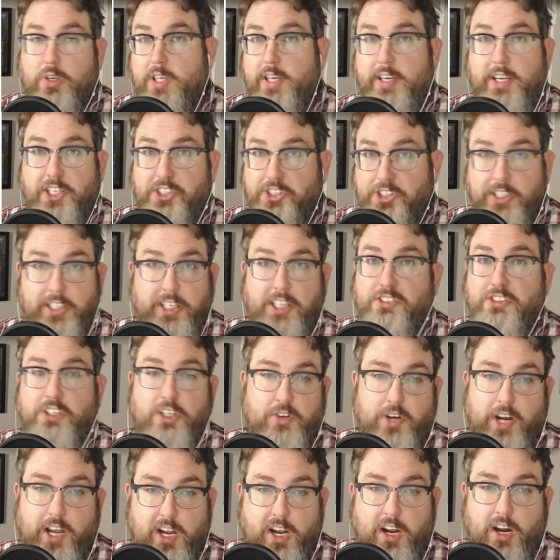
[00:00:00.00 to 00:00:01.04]
Kiki-Jiki's a
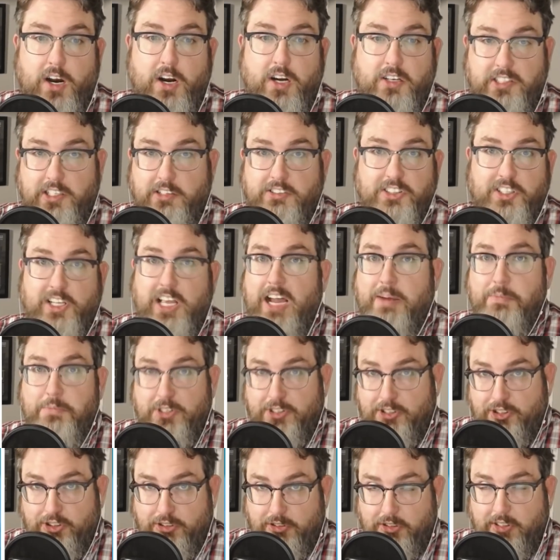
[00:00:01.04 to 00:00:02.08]
great card. Zealous
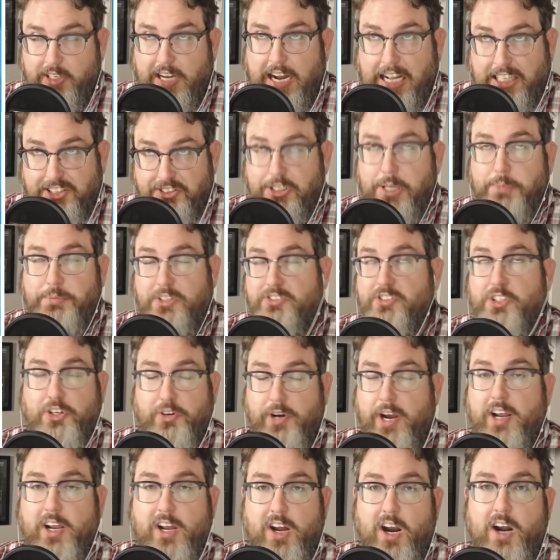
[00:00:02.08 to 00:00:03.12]
Conscripts is a
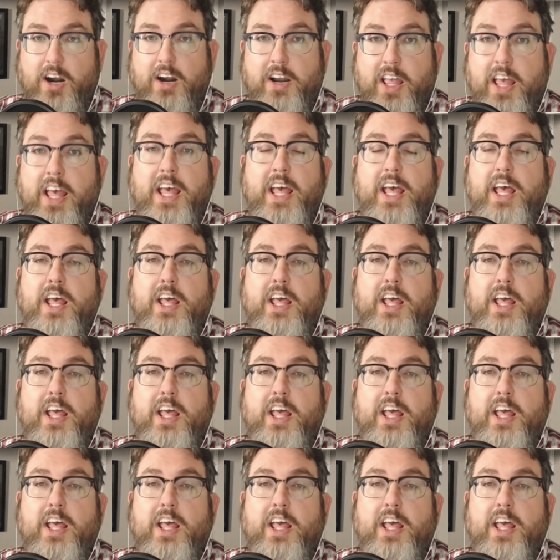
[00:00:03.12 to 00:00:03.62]
great card.